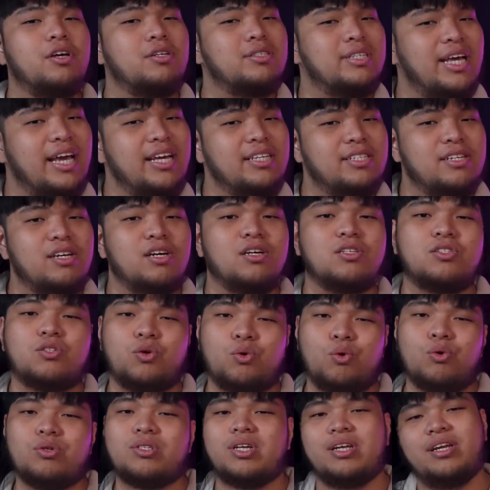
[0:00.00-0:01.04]
your data,
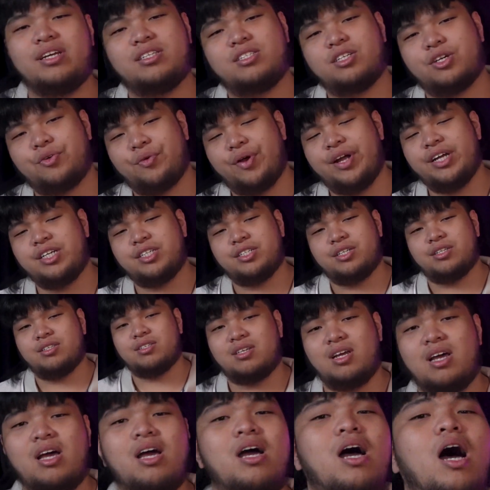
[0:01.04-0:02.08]
tools, and
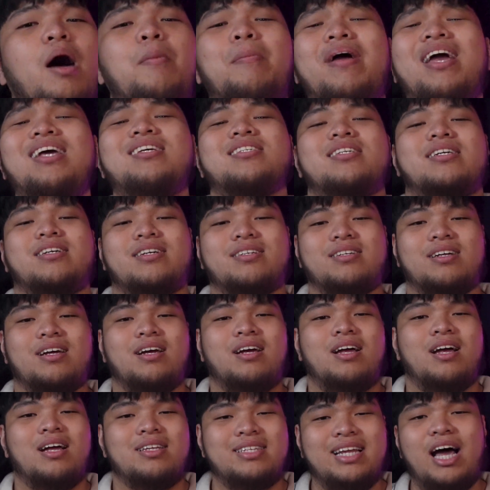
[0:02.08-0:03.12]
integrations. Amazing!
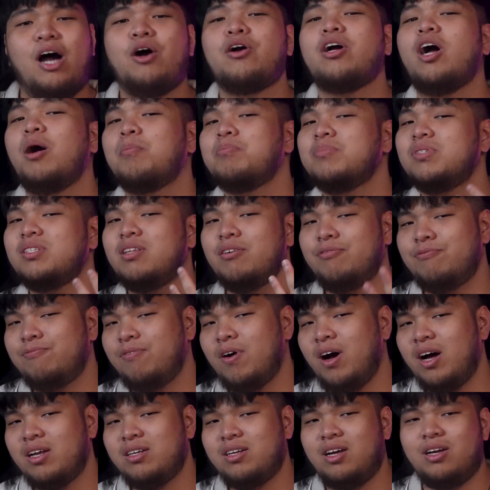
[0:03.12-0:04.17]
Now comes the
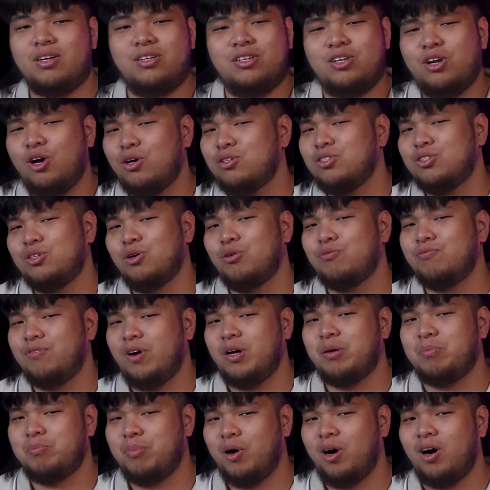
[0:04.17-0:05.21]
fun, not so
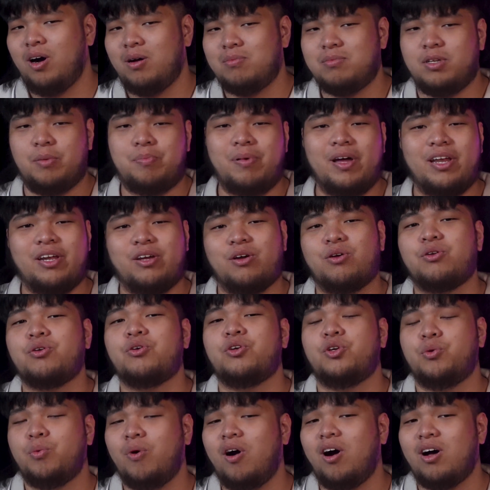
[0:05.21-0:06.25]
fun part, depending on who
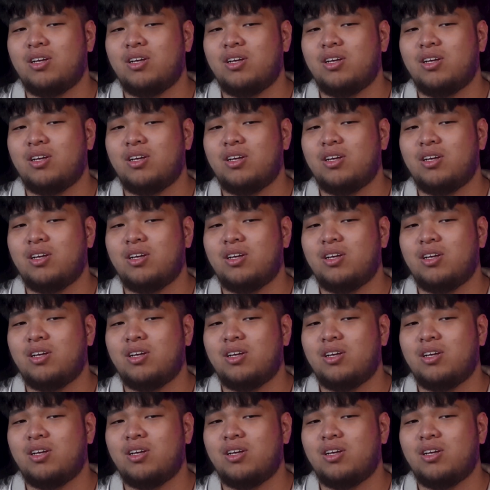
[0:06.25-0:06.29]
you